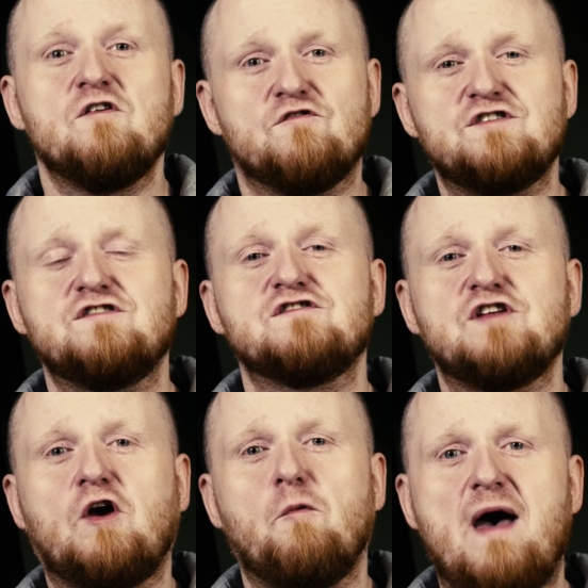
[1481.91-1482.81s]
This is
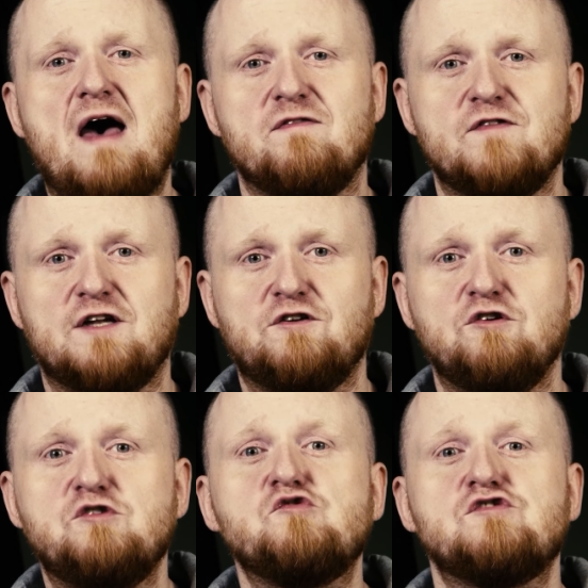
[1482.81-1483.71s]
the command that you
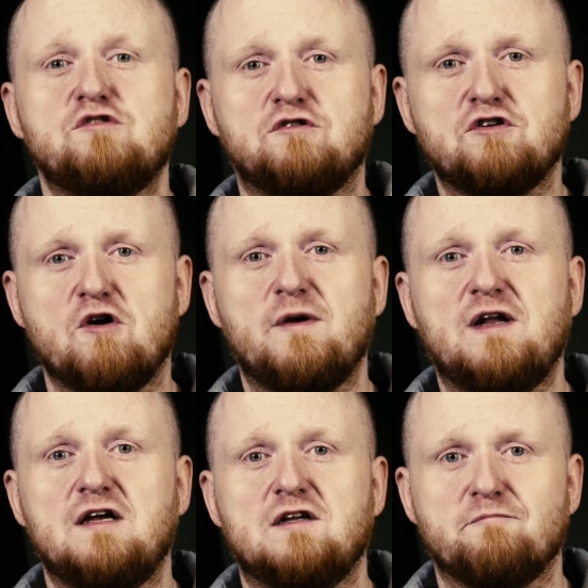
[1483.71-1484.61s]
use to
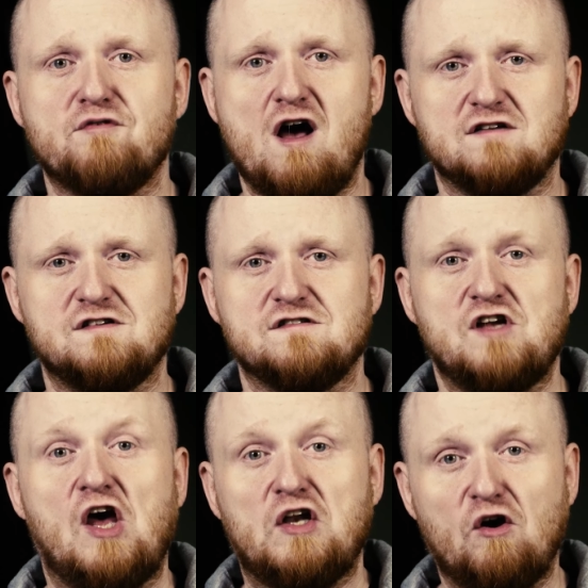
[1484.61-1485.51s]
terminate a
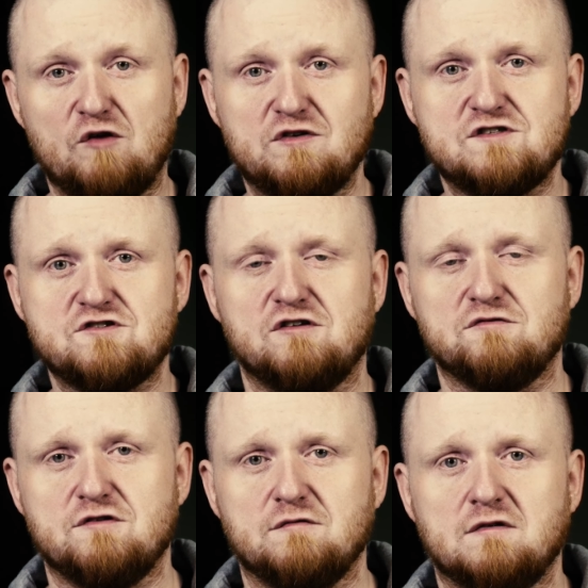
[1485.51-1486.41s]
process and all of its
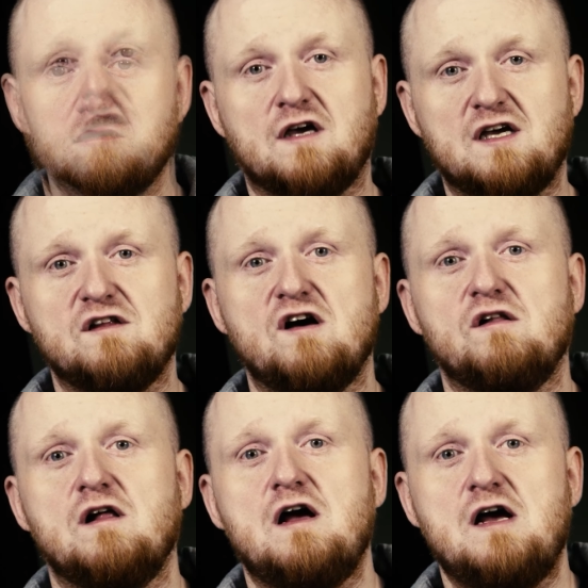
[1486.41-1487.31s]
children. Kill
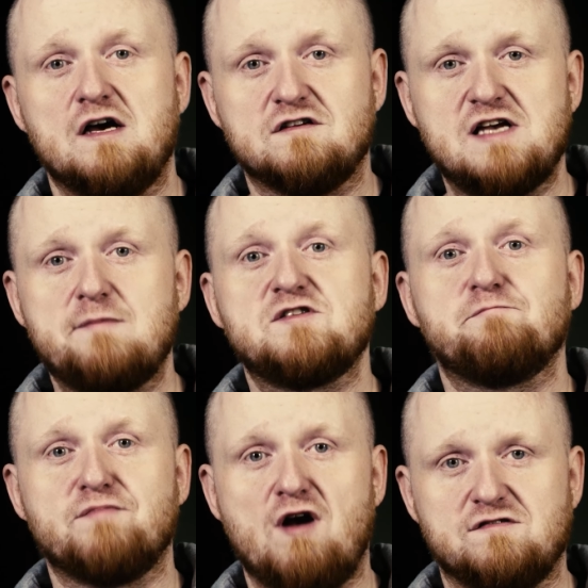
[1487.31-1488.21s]
all accepts
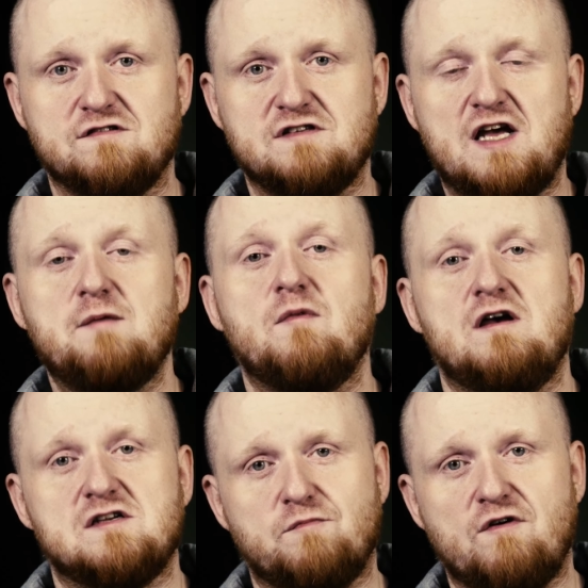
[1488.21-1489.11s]
process name
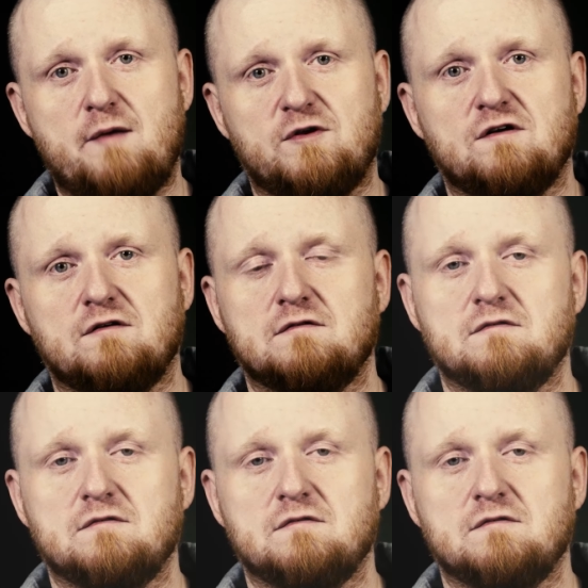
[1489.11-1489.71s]
as parameter.